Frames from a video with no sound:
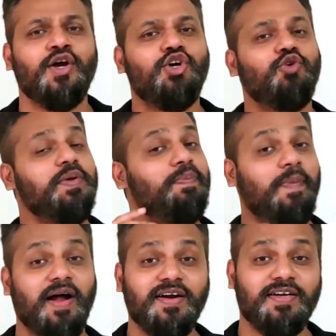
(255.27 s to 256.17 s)
to be
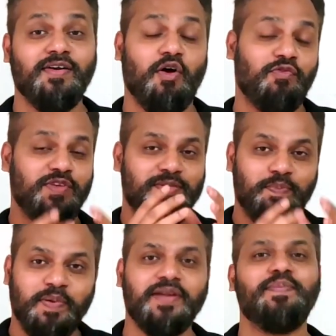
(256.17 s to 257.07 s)
part of his
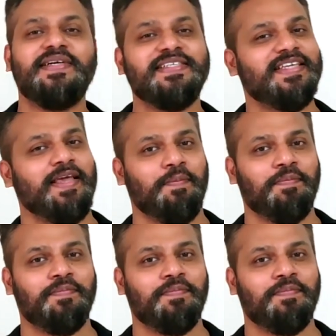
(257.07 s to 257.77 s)
pyramid scheme.